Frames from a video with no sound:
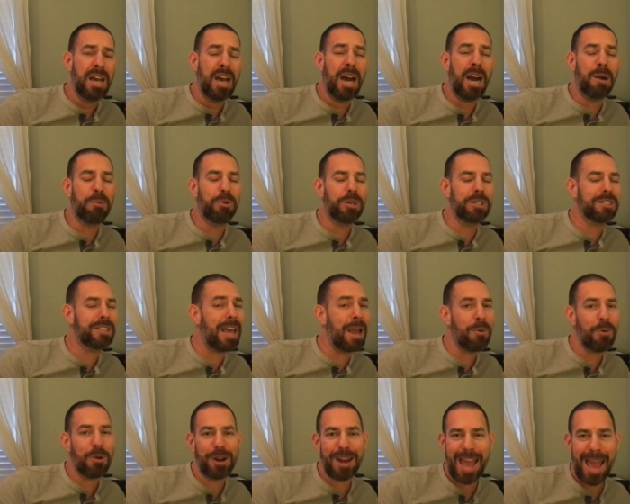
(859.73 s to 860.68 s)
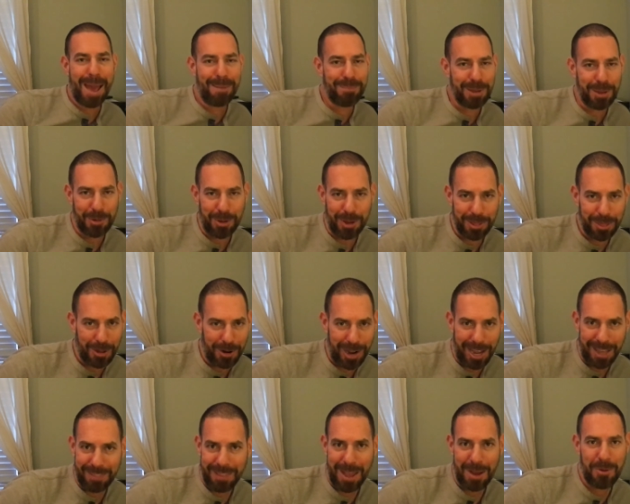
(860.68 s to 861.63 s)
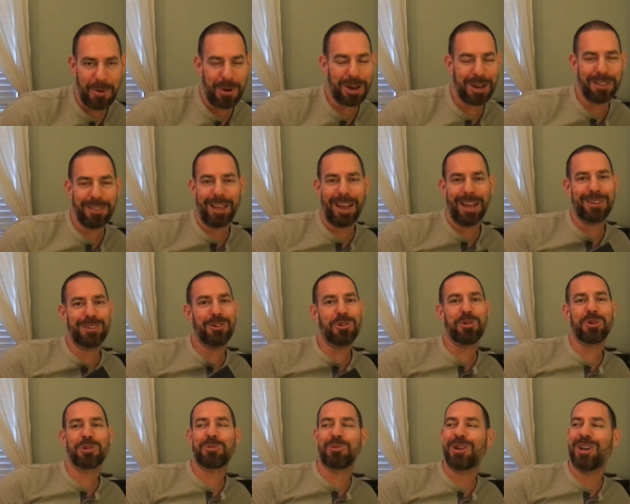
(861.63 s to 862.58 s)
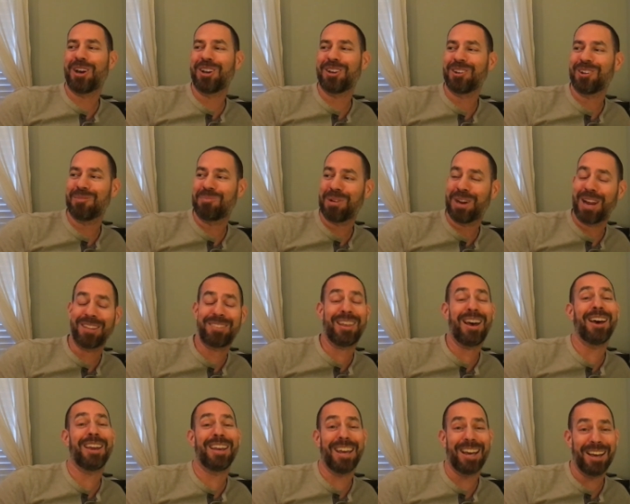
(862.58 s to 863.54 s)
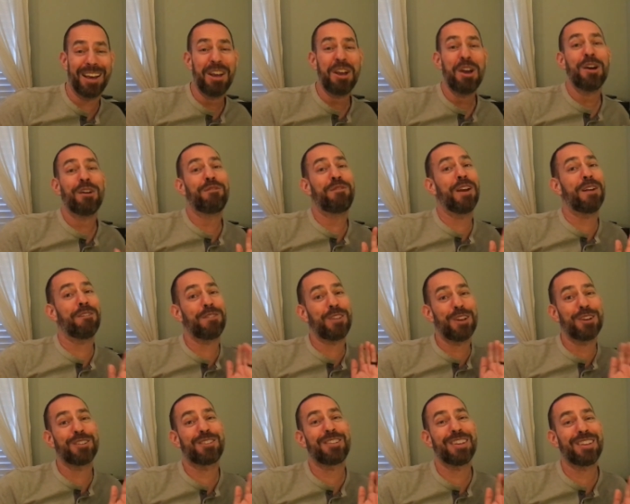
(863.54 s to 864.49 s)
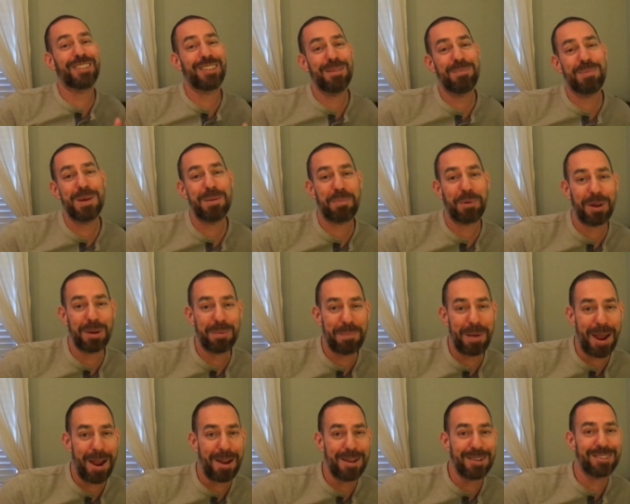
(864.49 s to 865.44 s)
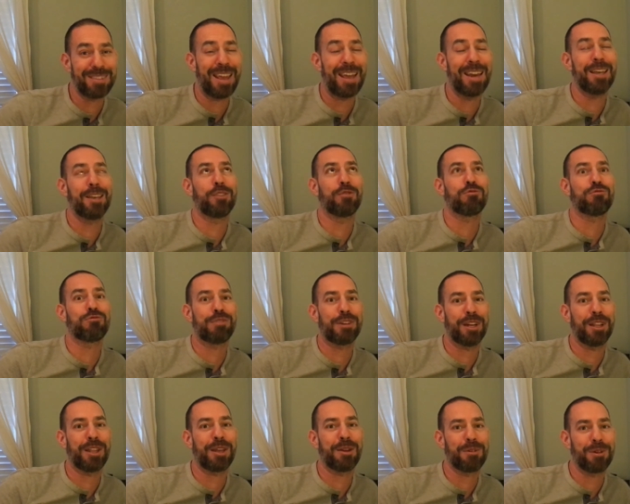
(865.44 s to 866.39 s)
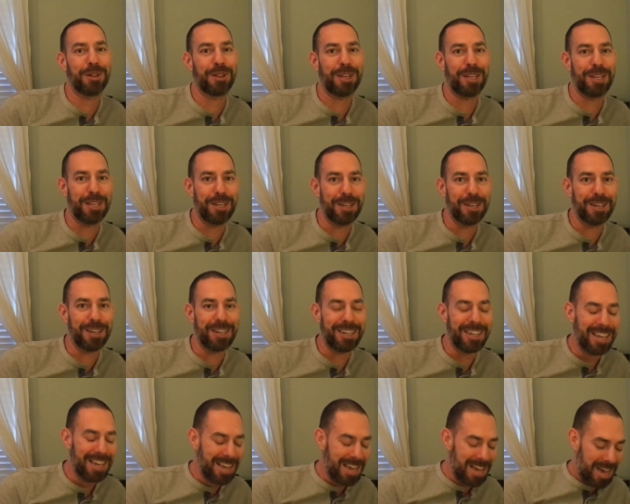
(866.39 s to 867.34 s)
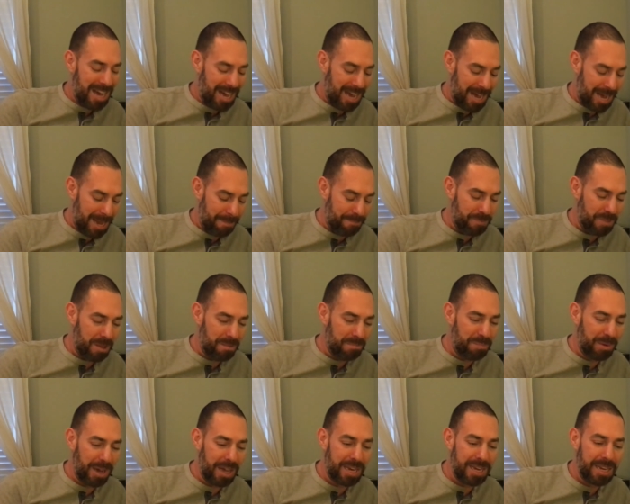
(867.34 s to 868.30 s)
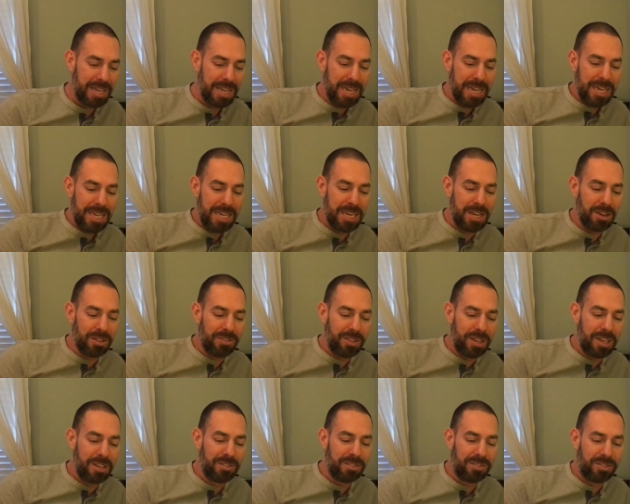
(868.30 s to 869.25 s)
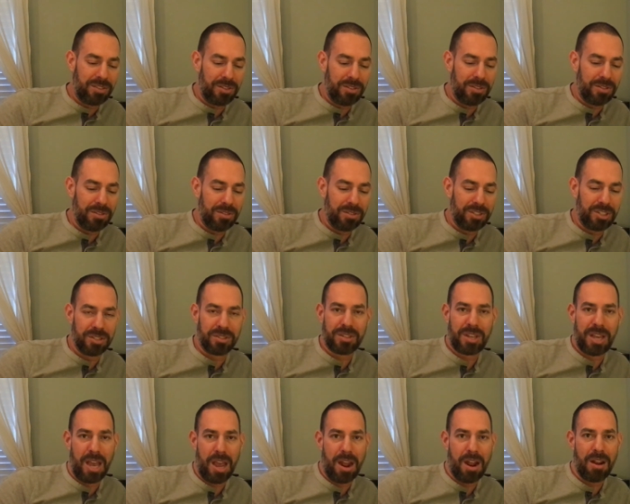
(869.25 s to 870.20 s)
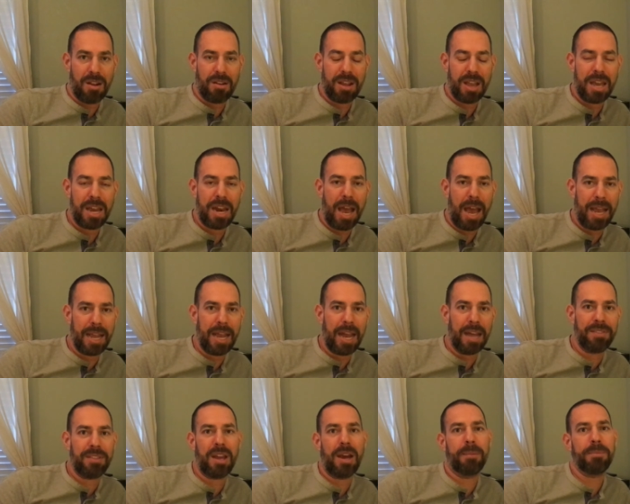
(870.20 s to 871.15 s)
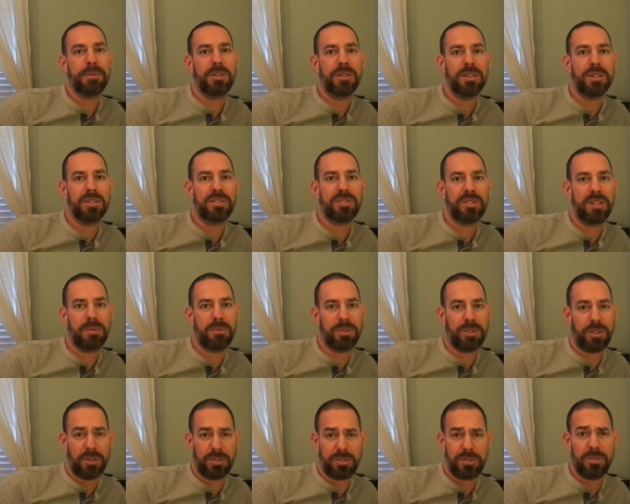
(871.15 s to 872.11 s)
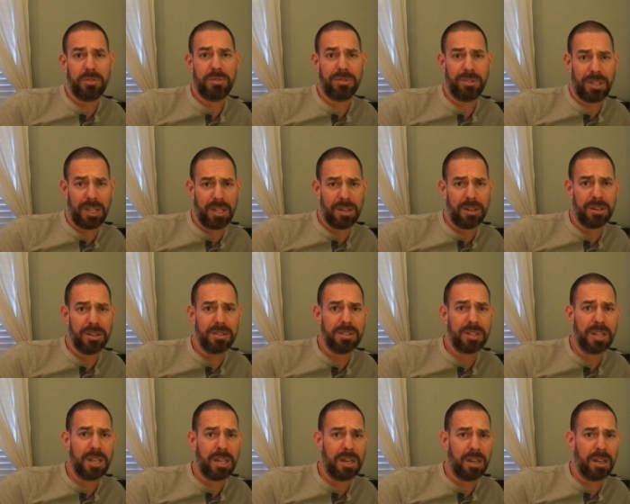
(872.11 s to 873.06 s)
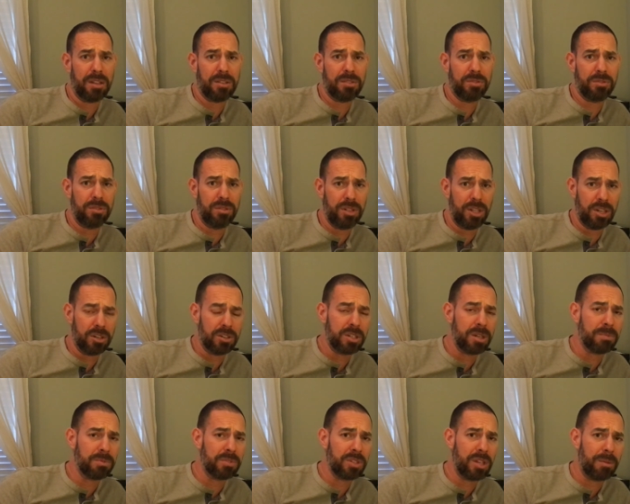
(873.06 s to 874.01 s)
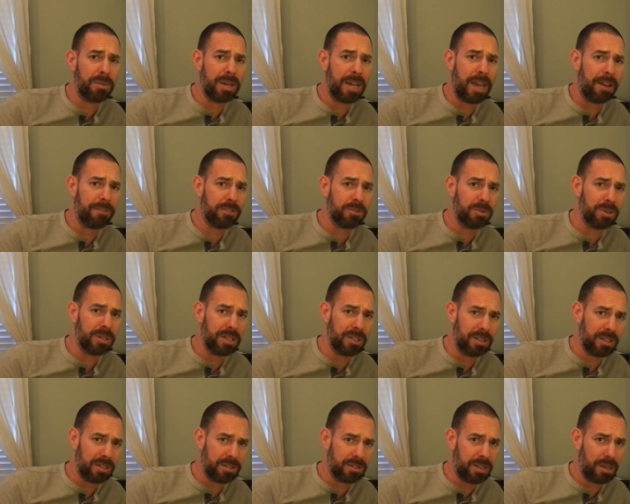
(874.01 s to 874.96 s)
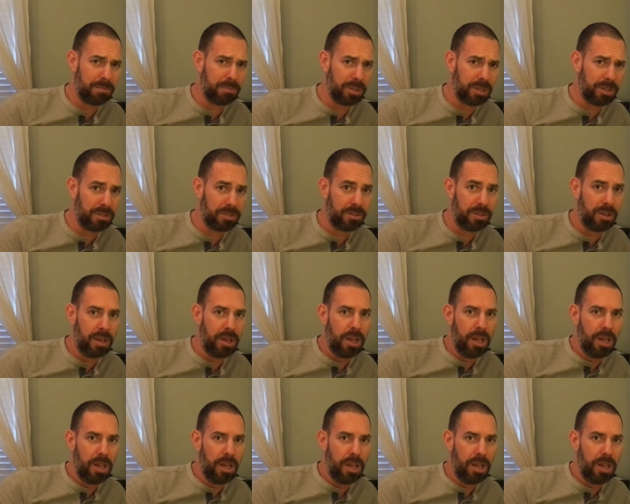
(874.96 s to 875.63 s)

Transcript: um, which they weren't happy with, all right? They wanted like two or 300, but I'll tell you, 50 or 60 people at a parents' night is really, really good. Um, but, you know, these two just care. And I got the opportunity to sit with their student leaders in a leadership summit after we did the assemblies.